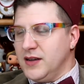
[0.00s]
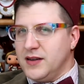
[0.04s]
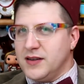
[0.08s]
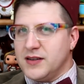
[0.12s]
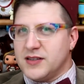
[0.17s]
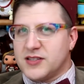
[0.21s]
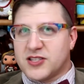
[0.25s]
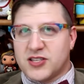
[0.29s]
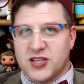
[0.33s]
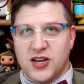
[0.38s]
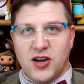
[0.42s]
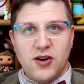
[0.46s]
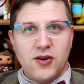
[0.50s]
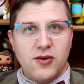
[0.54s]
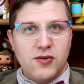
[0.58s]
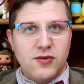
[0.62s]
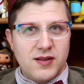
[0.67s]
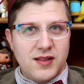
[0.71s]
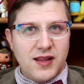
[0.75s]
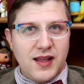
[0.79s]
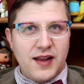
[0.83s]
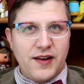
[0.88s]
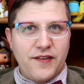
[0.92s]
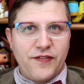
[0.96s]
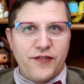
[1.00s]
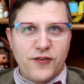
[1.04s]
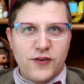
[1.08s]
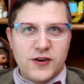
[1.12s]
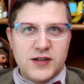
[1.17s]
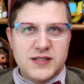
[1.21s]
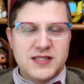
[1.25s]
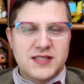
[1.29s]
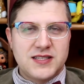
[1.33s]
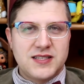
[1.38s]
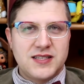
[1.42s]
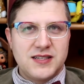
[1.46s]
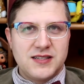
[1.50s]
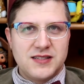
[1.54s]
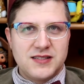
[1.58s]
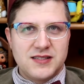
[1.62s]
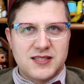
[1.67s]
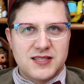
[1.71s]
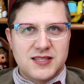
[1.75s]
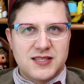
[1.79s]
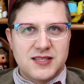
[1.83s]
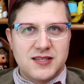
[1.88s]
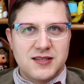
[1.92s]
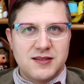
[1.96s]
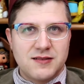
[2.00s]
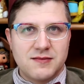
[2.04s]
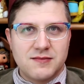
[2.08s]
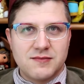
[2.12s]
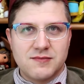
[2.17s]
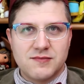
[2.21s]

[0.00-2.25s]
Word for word: So, like, for instance,